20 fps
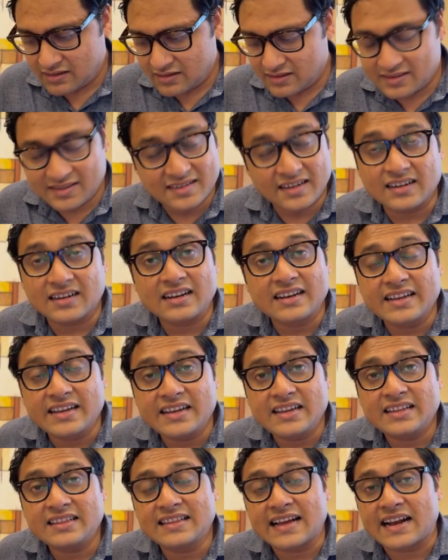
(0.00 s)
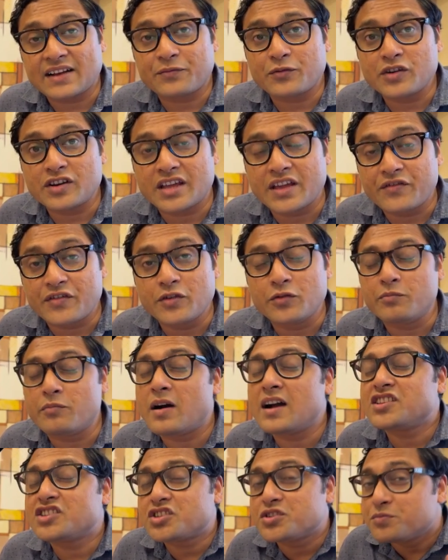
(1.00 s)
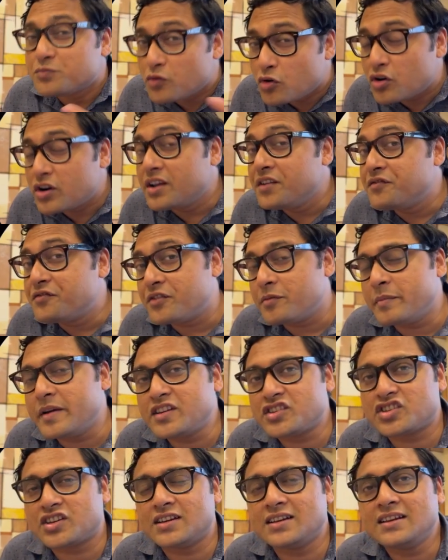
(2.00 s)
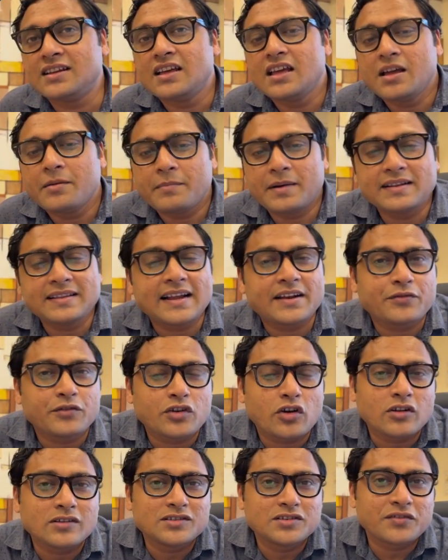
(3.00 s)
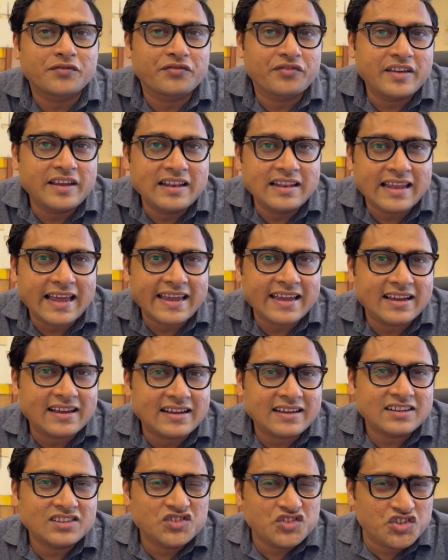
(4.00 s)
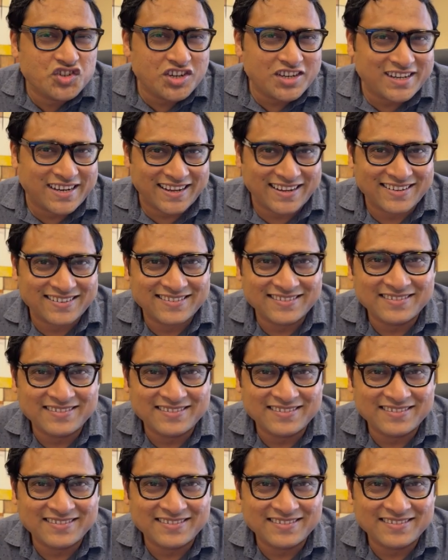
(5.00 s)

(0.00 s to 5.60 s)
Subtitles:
certainly that would give you much more information, but that would also feel like cheating,